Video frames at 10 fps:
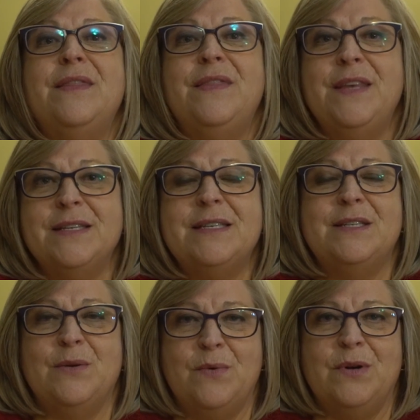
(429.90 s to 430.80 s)
This is
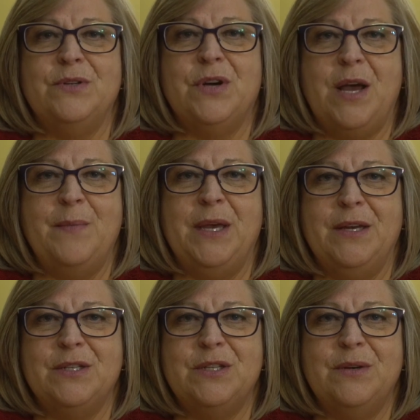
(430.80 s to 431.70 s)
the world you're coming
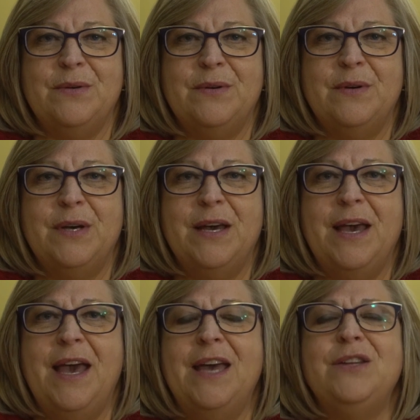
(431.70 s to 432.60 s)
into,
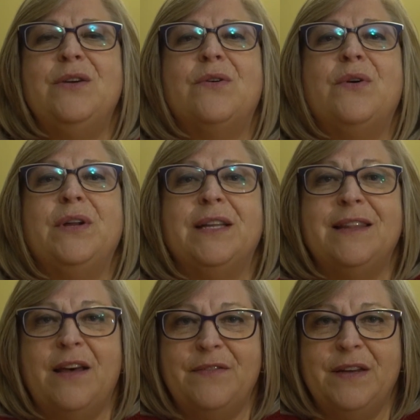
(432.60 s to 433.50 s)
and you're going to
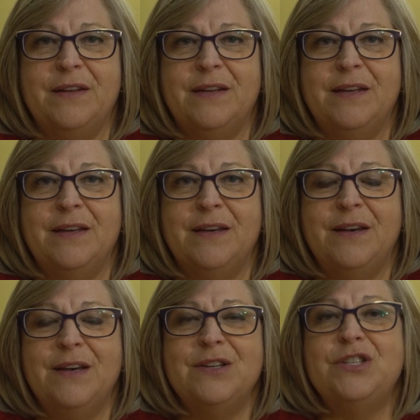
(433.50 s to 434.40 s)
love it.
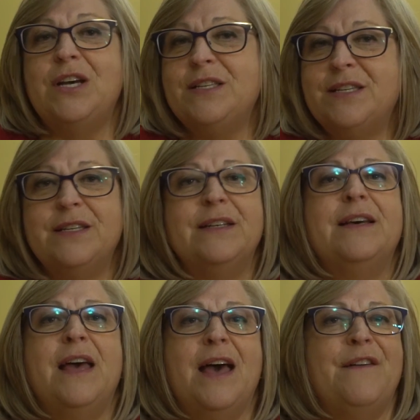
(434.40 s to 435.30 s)
Just
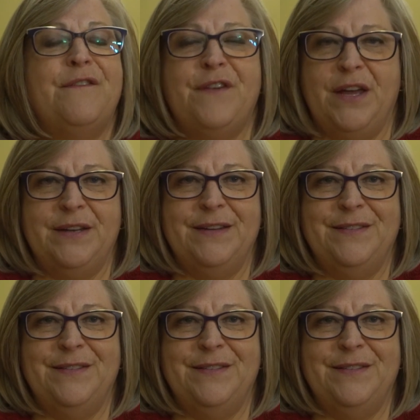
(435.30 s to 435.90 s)
have fun.